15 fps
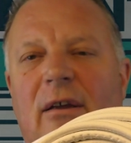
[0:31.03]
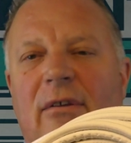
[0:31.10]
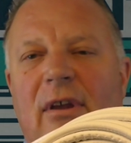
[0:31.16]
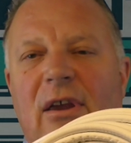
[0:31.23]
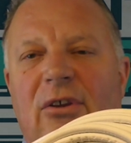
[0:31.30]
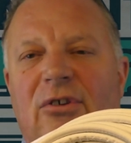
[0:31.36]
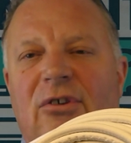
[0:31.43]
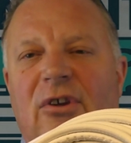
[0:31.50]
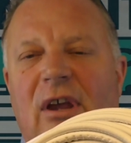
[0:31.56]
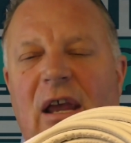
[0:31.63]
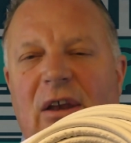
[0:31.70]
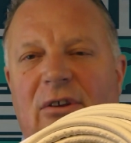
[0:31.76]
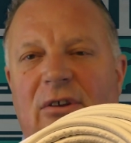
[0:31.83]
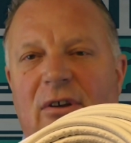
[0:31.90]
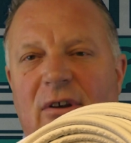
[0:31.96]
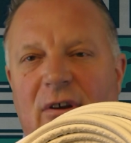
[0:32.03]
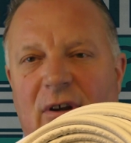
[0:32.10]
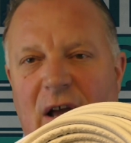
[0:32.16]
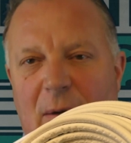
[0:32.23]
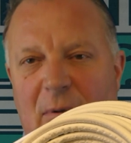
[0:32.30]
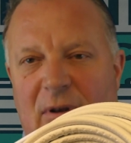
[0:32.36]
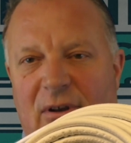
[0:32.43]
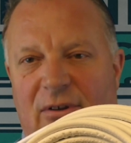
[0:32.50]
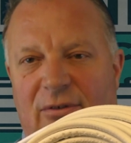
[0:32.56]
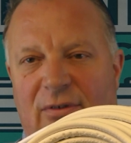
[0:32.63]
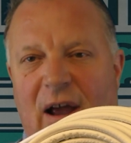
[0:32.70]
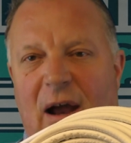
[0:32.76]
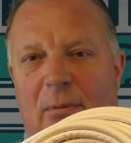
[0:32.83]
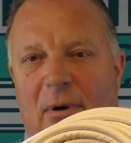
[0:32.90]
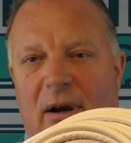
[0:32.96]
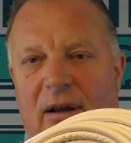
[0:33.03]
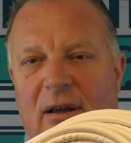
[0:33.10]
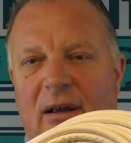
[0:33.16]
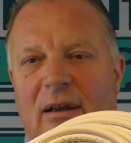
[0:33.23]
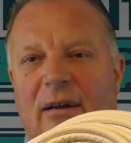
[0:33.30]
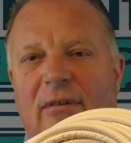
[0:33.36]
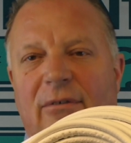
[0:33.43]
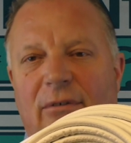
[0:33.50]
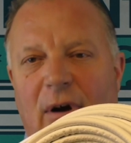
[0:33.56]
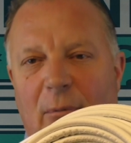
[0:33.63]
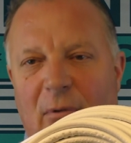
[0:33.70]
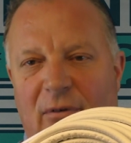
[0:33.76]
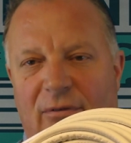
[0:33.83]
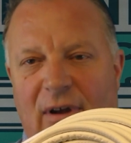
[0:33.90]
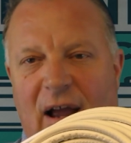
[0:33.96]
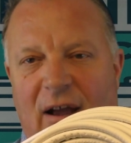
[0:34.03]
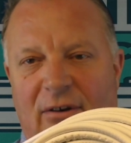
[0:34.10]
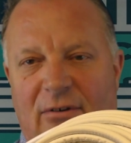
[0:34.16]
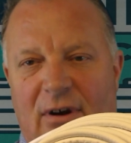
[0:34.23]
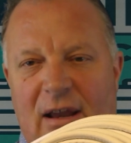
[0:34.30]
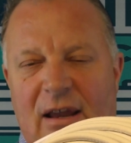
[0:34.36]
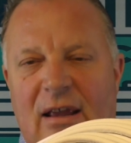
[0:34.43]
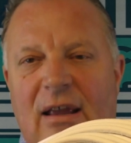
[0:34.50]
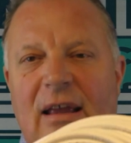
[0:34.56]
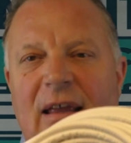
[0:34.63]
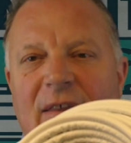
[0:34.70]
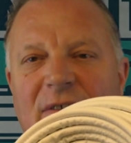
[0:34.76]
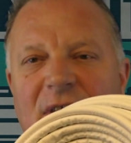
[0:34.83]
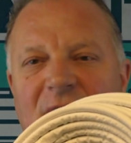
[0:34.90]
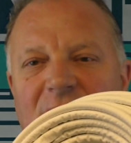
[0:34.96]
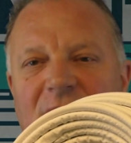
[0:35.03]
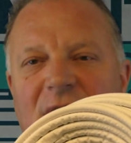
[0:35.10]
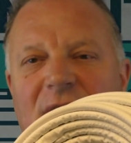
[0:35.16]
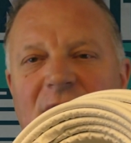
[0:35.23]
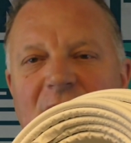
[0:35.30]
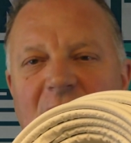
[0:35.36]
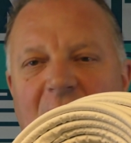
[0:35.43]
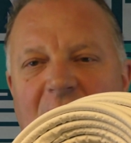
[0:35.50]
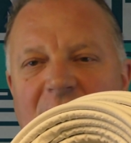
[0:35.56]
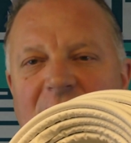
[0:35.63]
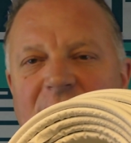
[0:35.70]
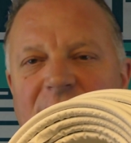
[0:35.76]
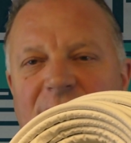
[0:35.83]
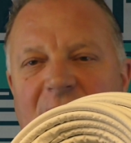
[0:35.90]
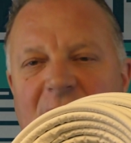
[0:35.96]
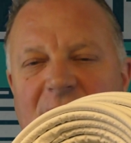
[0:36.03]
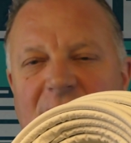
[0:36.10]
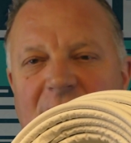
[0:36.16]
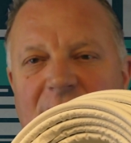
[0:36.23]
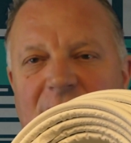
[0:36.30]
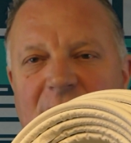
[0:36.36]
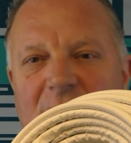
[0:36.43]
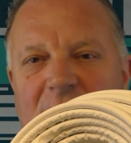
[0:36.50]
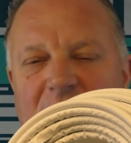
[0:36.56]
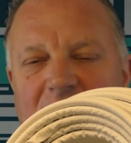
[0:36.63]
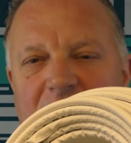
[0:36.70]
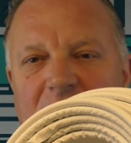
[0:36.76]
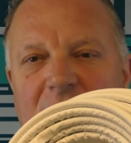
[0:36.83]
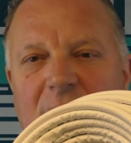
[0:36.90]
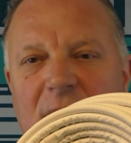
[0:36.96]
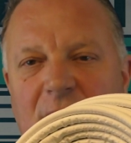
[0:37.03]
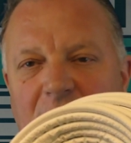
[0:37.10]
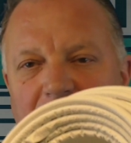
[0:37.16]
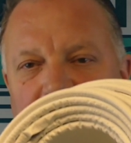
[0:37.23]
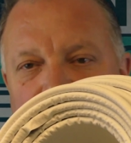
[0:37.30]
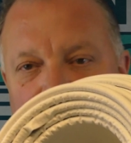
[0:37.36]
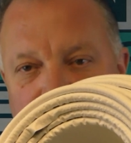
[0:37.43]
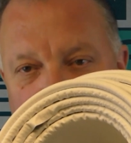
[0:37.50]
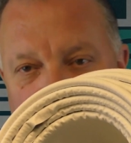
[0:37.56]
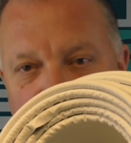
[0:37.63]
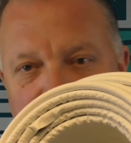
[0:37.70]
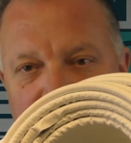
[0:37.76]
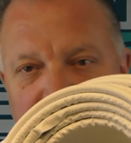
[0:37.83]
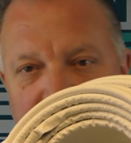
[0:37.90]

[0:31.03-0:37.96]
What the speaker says: These slits come in this fabric from the factory. This is not defective. Okay,